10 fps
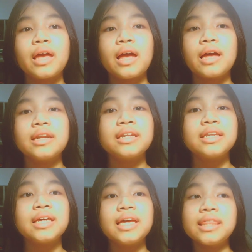
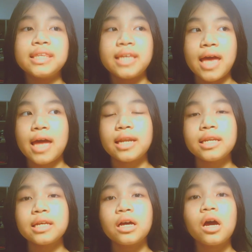And in the
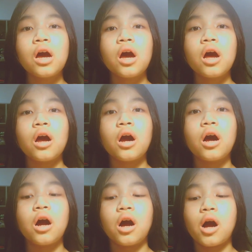end,
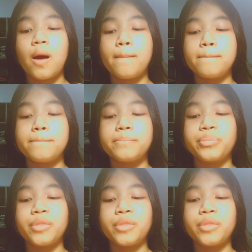the